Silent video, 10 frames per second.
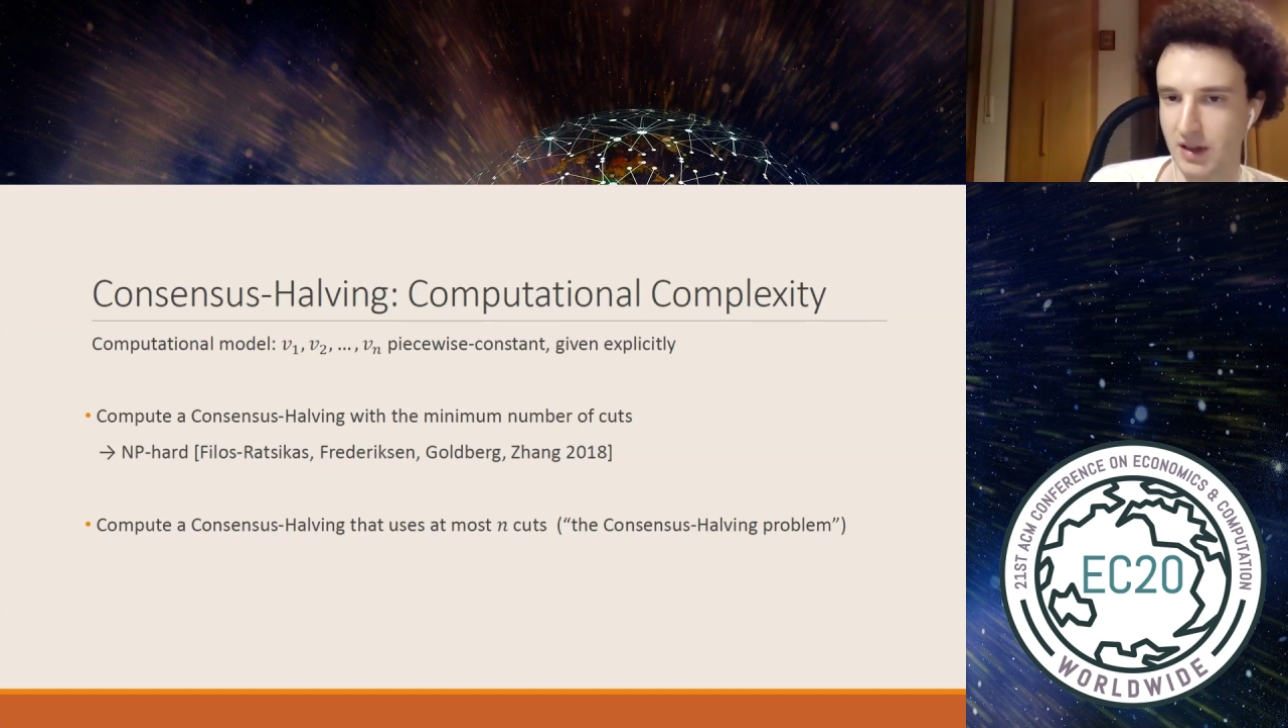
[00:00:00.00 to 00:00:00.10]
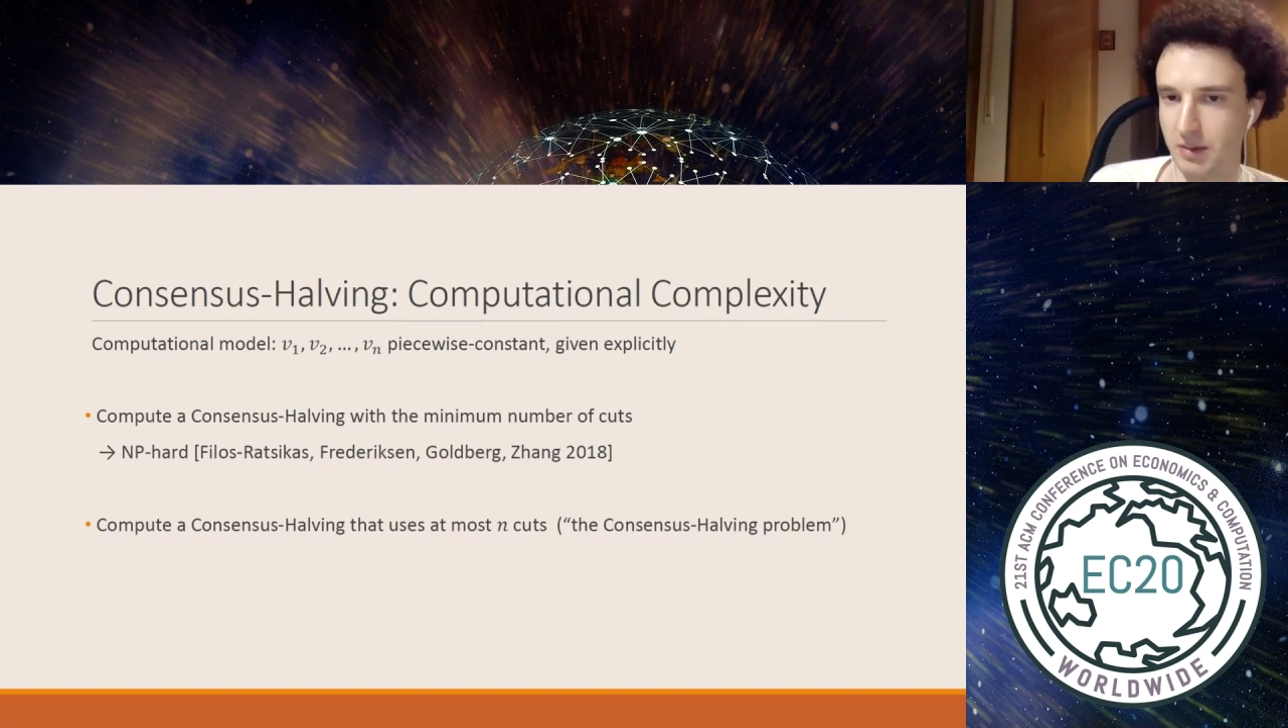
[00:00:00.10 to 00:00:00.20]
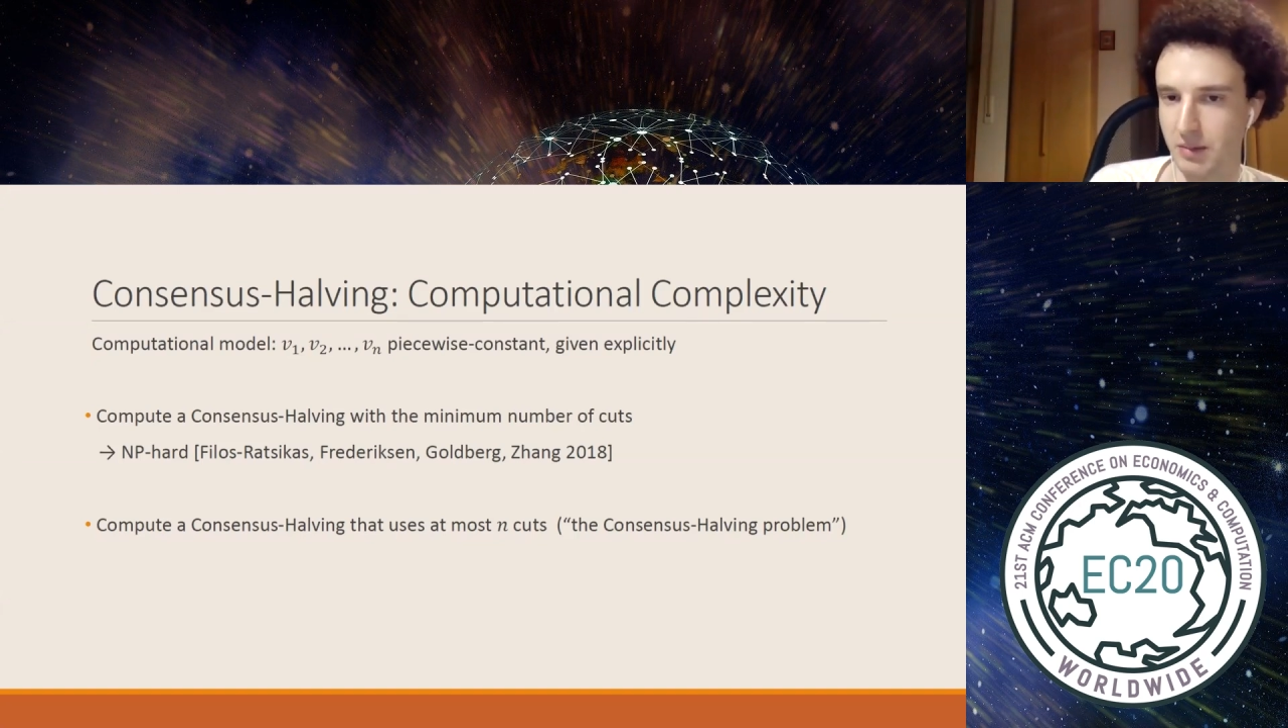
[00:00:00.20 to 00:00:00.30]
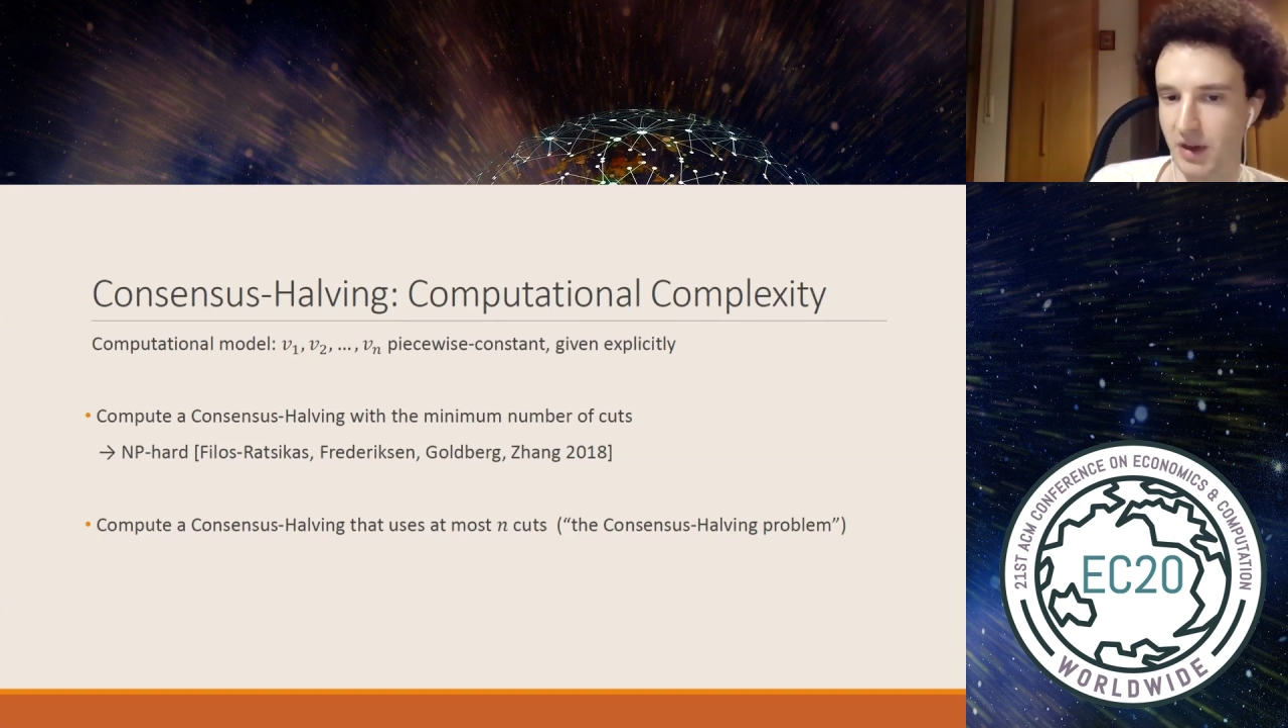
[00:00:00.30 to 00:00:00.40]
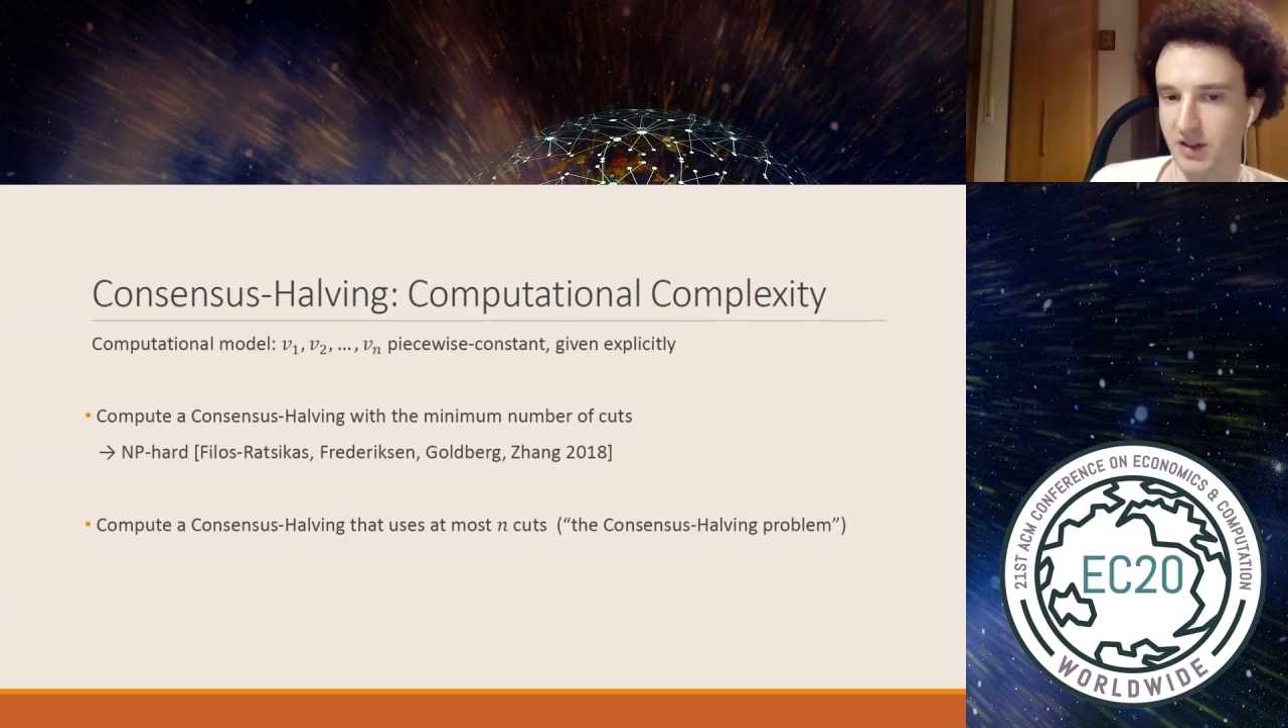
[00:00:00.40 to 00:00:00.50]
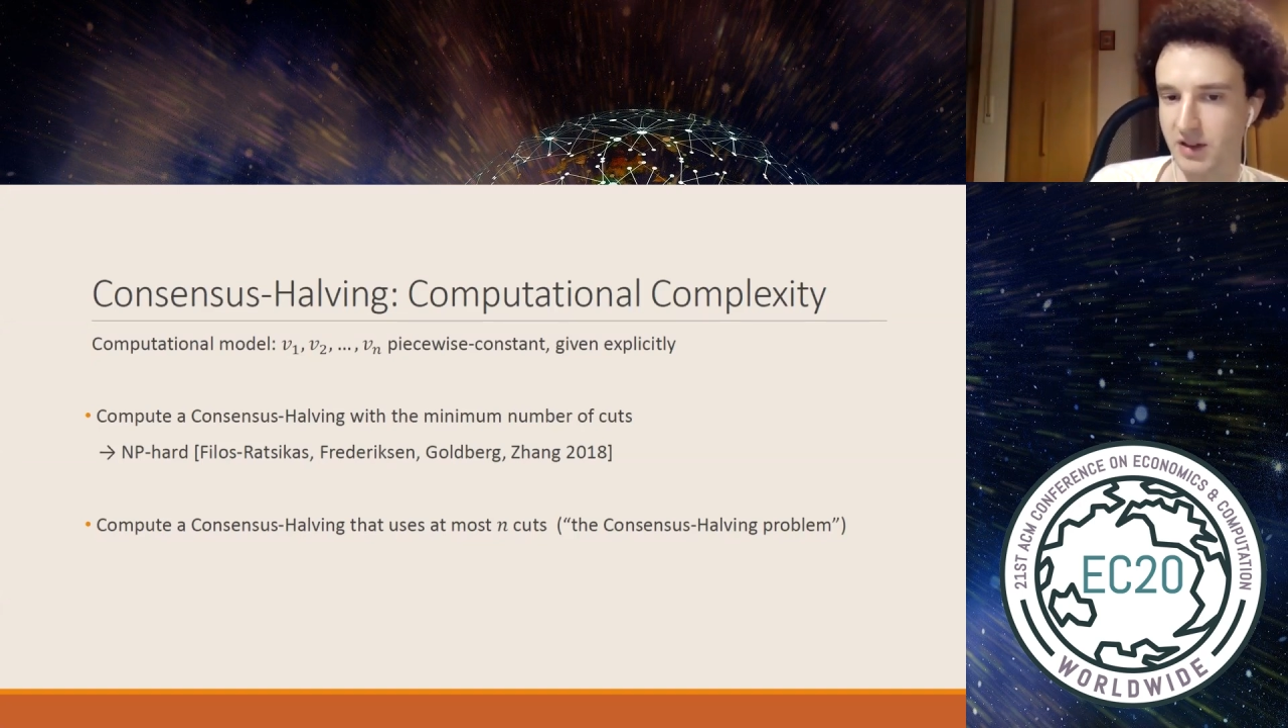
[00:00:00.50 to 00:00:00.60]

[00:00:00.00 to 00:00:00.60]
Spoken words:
By the